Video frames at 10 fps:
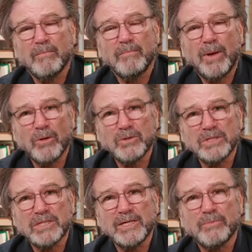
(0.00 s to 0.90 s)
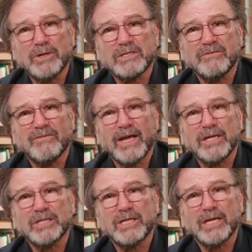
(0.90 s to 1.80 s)
potency
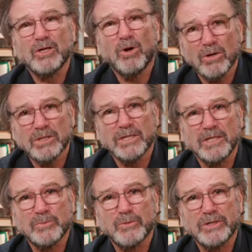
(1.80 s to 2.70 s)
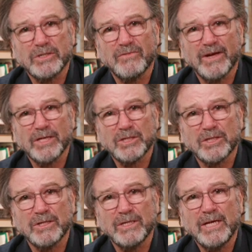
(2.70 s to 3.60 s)
preservation and continence
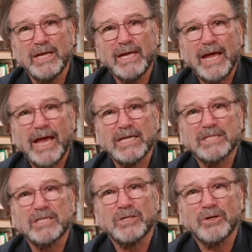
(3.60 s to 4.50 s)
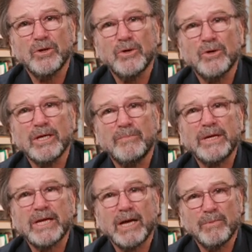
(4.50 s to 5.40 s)
preservation as it's an early
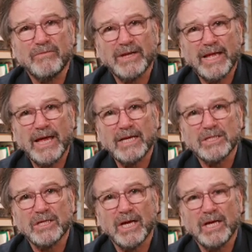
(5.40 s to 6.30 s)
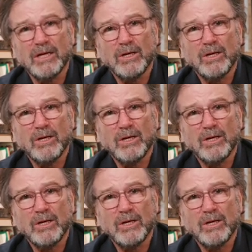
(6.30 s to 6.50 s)
pickup of a cancer,